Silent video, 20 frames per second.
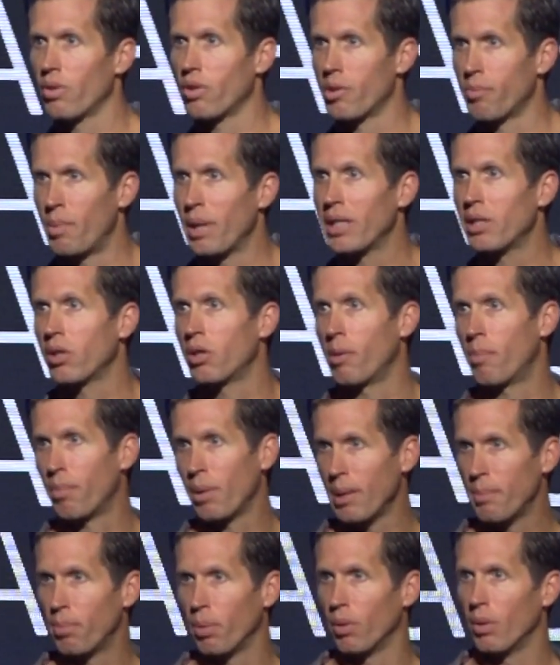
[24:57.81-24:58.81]
to speak to the
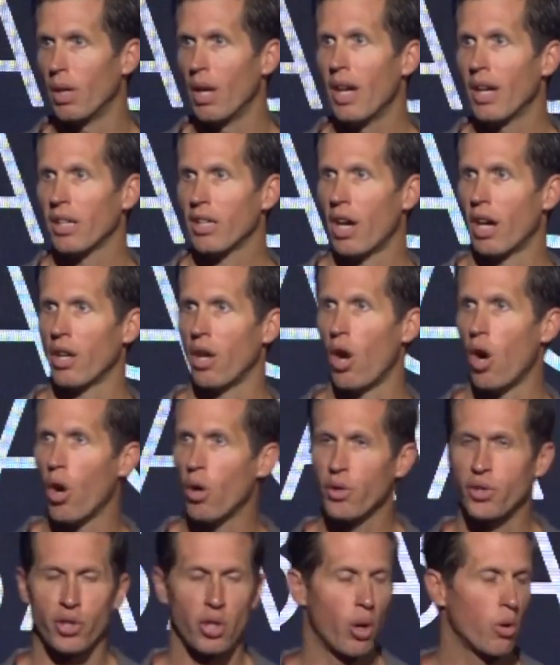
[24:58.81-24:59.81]
people, God
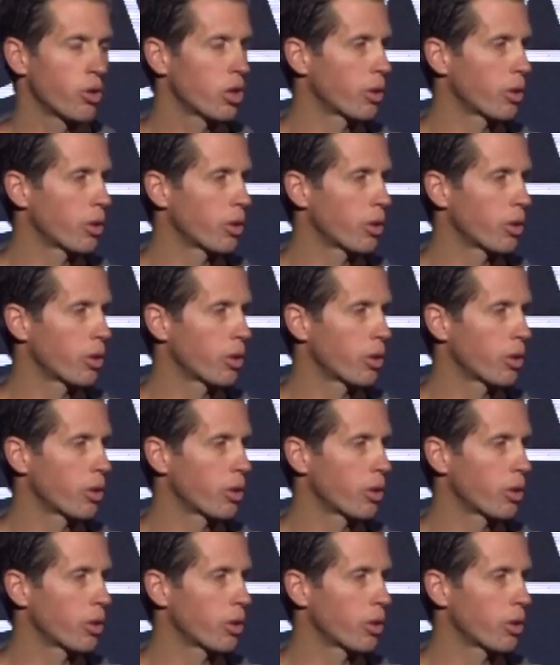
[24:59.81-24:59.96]
also